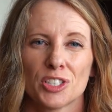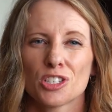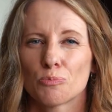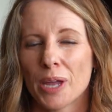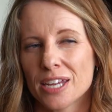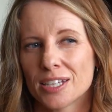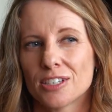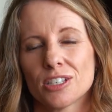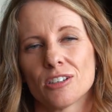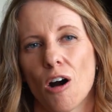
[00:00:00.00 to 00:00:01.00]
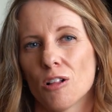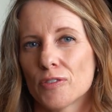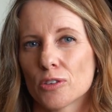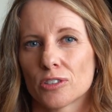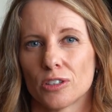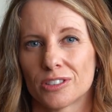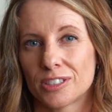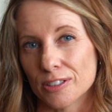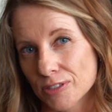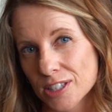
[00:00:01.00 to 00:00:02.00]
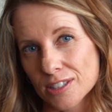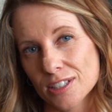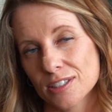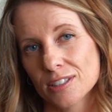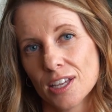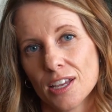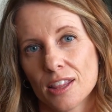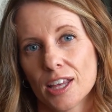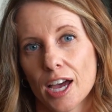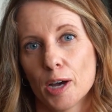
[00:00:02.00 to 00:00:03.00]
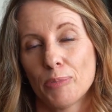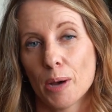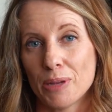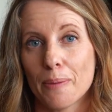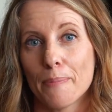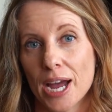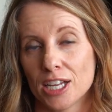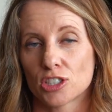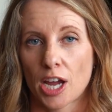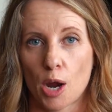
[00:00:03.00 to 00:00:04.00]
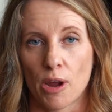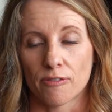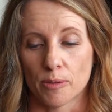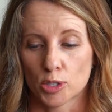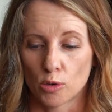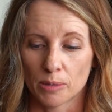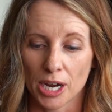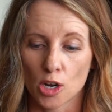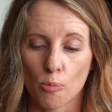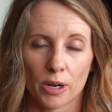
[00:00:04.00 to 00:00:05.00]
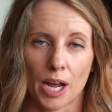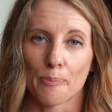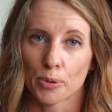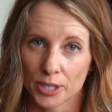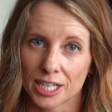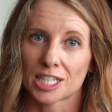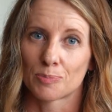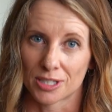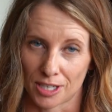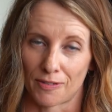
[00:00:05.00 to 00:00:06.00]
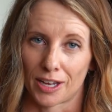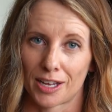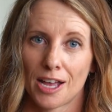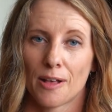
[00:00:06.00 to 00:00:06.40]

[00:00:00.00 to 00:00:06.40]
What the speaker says: Just pay attention to all of those little differences that a puppy might shy away from. So in my notebook, I'm pretty specific.